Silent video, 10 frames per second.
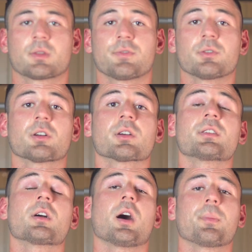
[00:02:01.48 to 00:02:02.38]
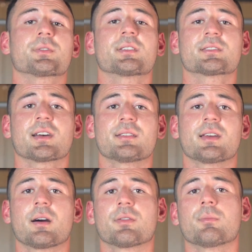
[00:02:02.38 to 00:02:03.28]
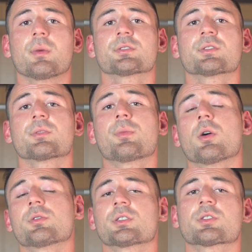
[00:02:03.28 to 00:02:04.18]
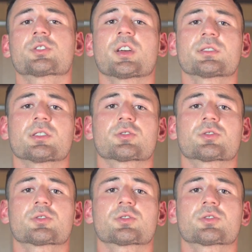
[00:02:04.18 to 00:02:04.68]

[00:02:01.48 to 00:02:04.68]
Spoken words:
If you look on the opposite side now, the muscles opposing your chest and